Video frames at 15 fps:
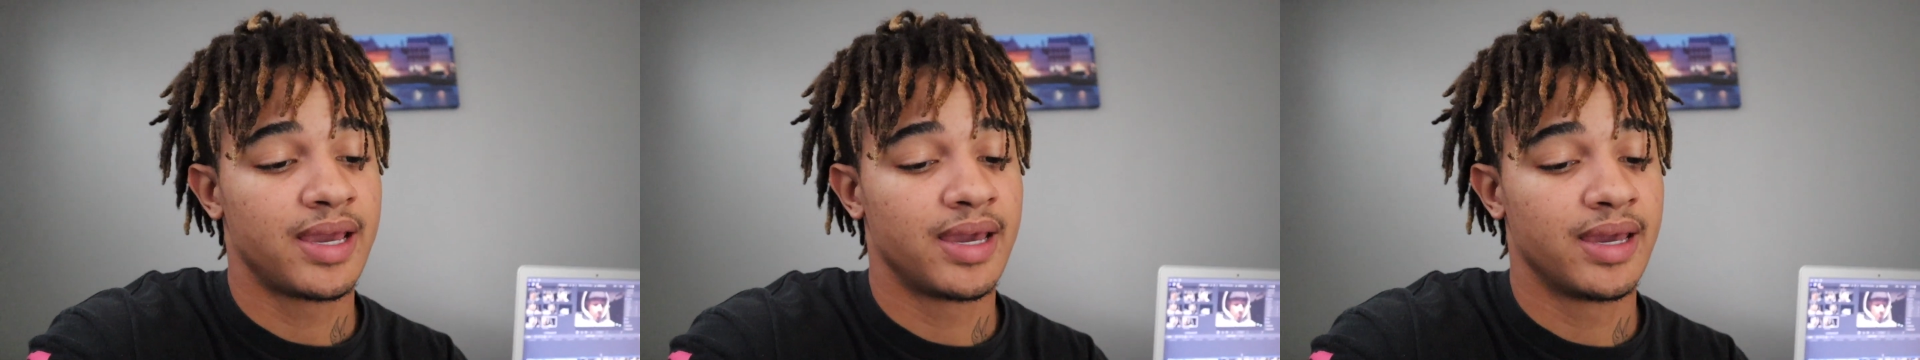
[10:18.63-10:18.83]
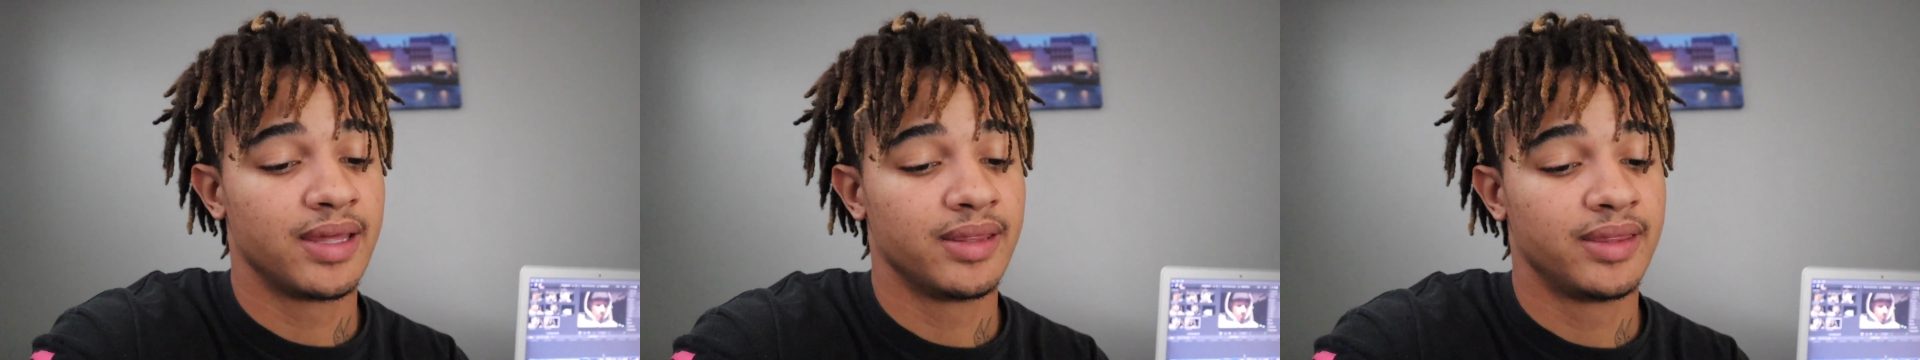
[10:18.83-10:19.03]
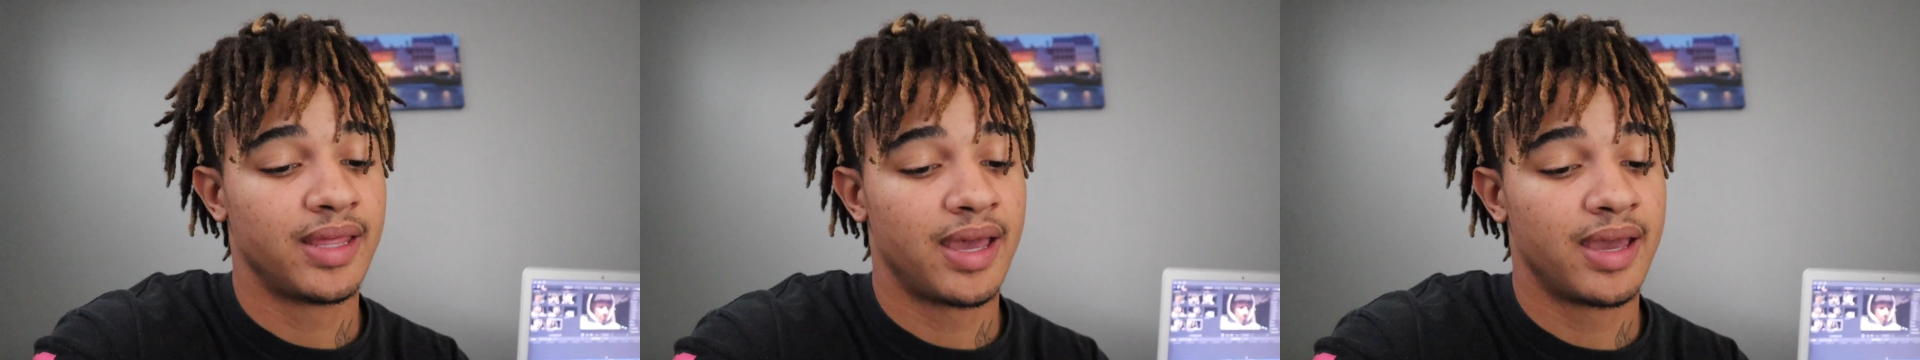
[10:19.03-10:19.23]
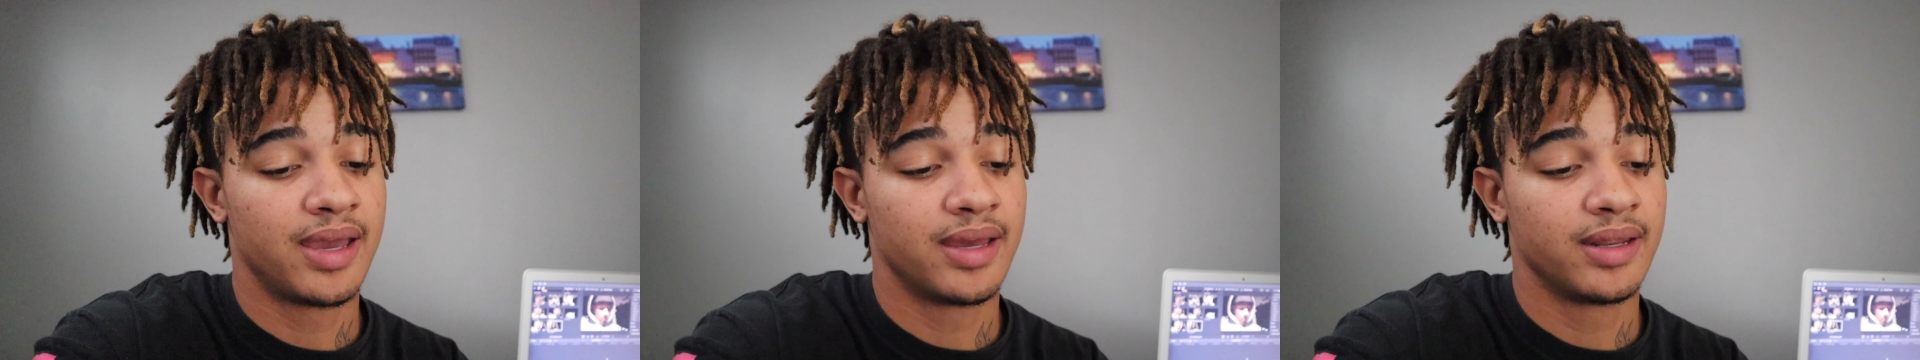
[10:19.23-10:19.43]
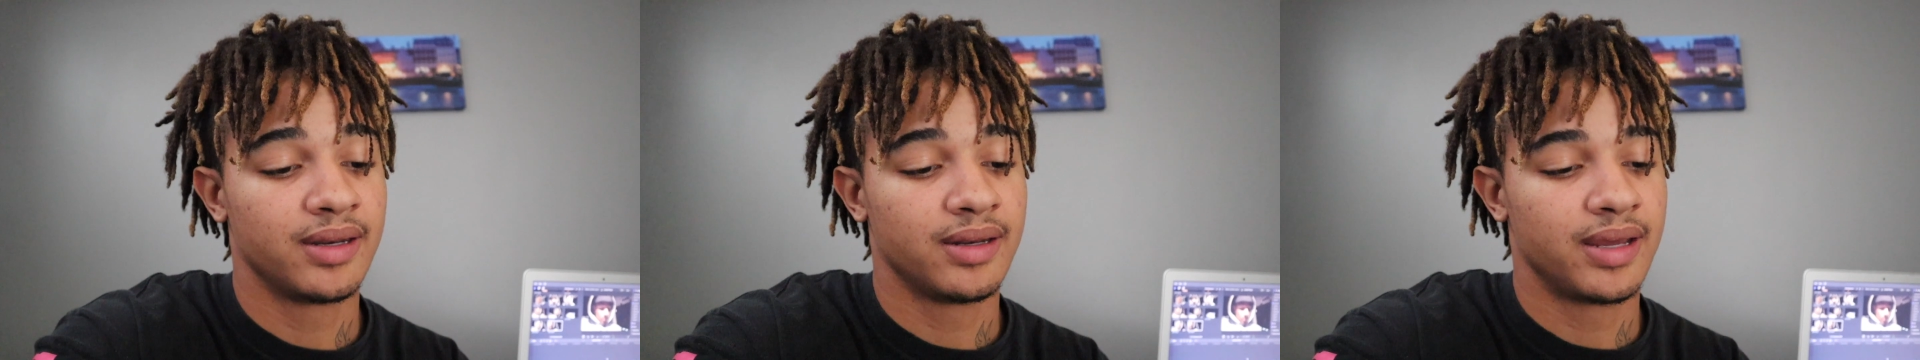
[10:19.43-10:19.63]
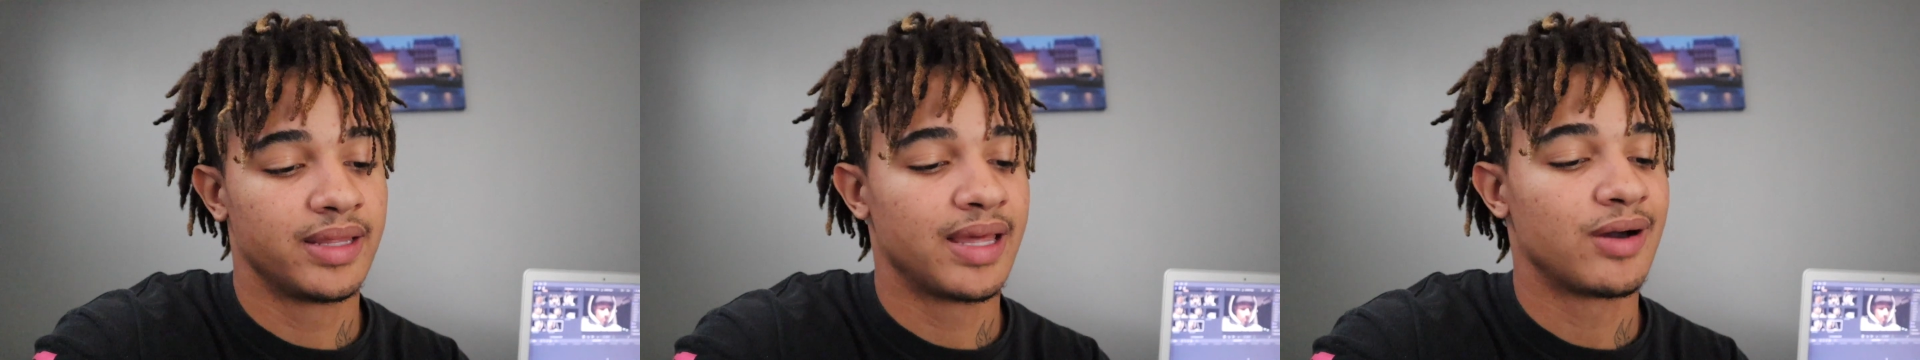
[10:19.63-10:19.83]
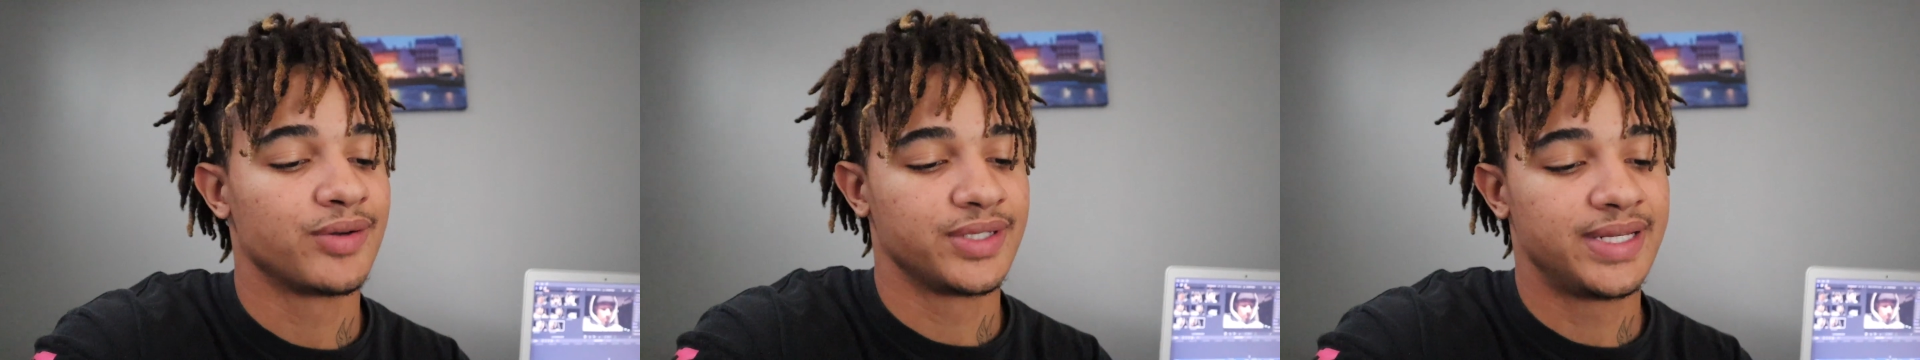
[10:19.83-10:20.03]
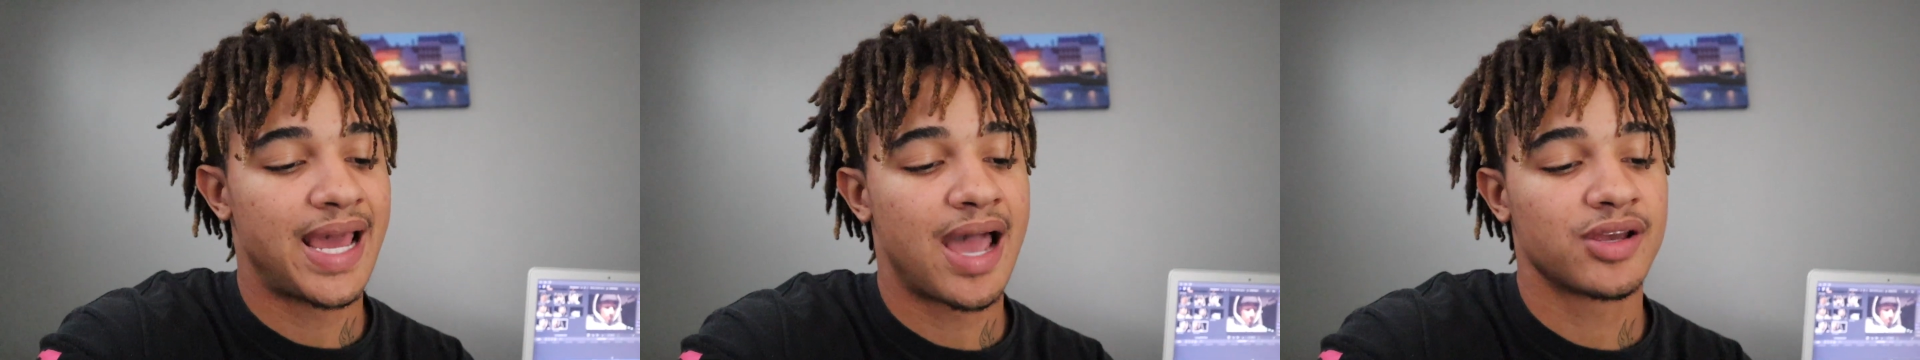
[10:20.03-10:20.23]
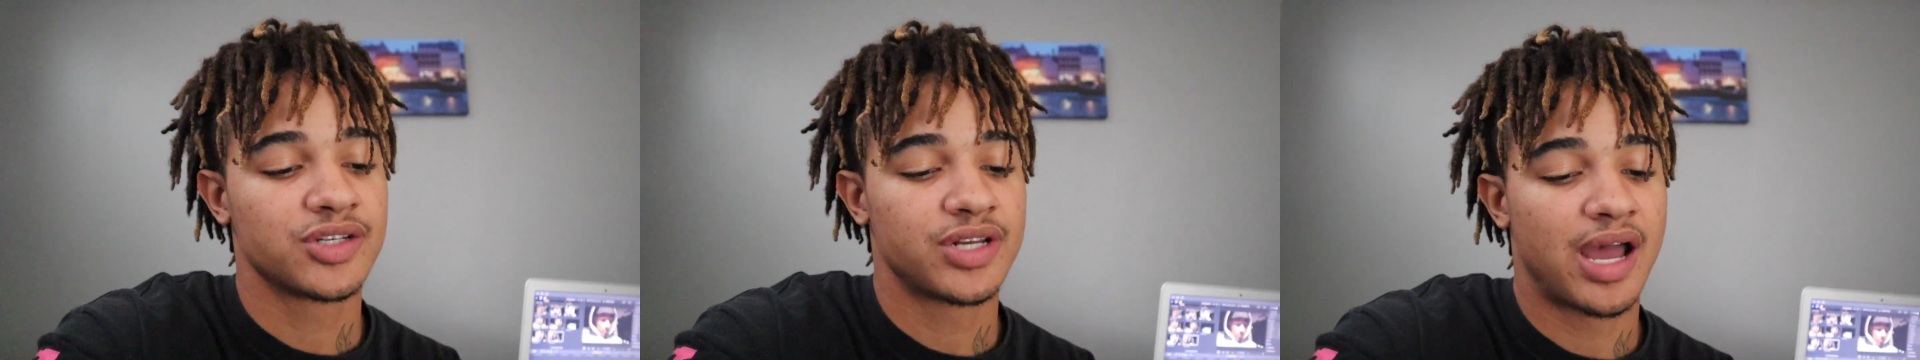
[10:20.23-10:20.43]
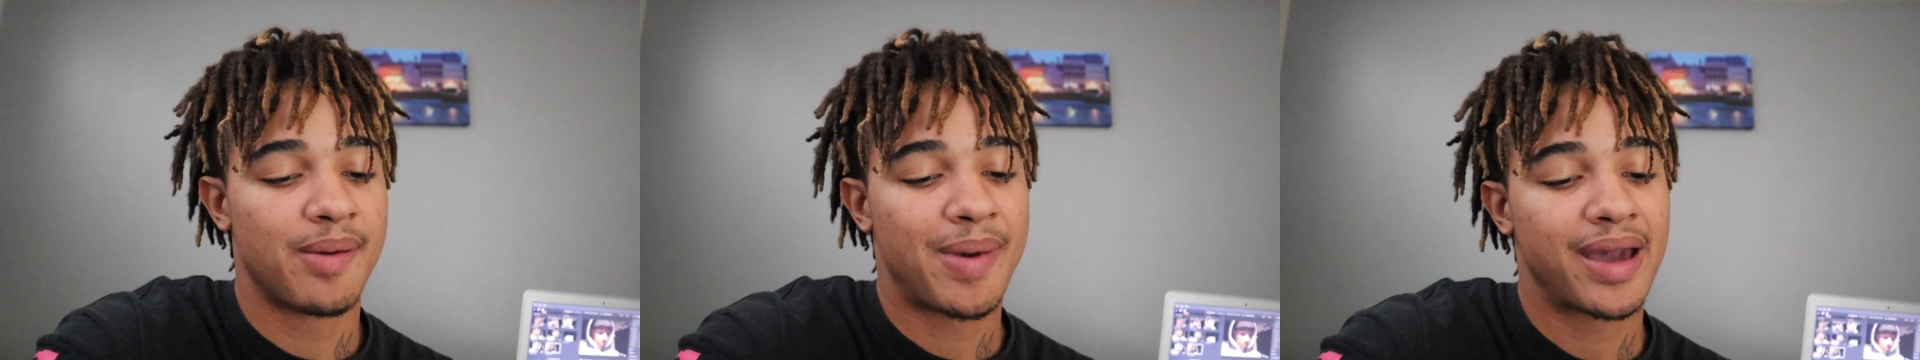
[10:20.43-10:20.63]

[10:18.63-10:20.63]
and then, and that was dash time.